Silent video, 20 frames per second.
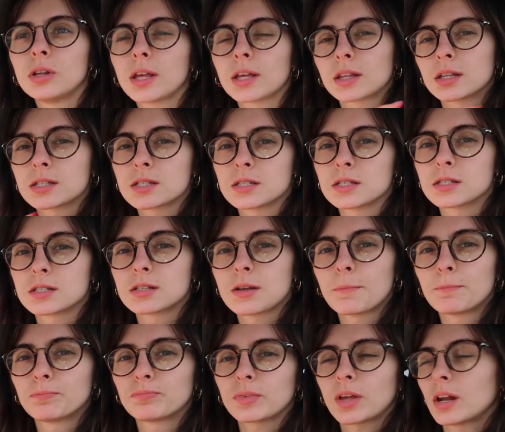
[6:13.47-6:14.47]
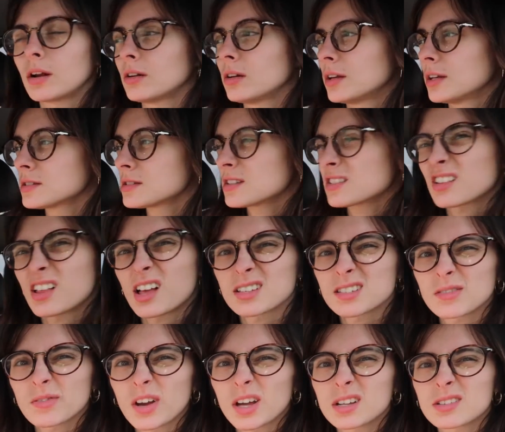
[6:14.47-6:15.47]
Like this is, I don't, is this
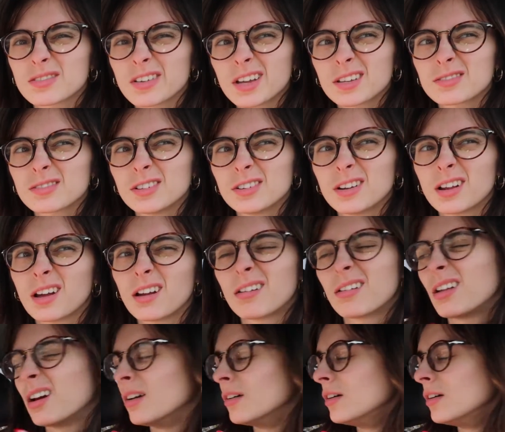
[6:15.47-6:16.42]
classified as fast food? I don't